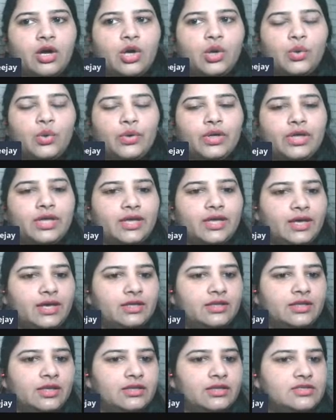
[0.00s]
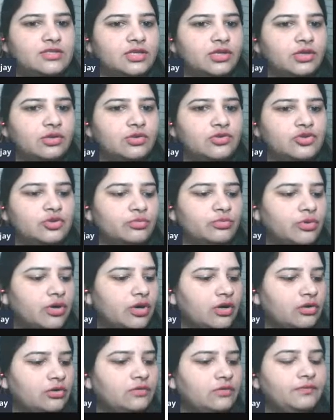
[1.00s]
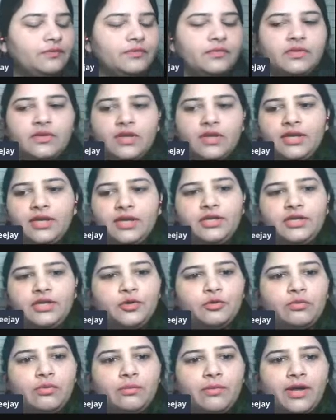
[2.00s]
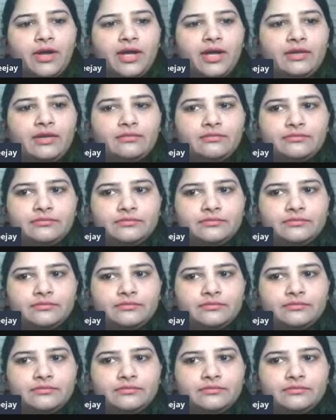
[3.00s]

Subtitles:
Okay, then see you tomorrow. Thank you. Bye bye.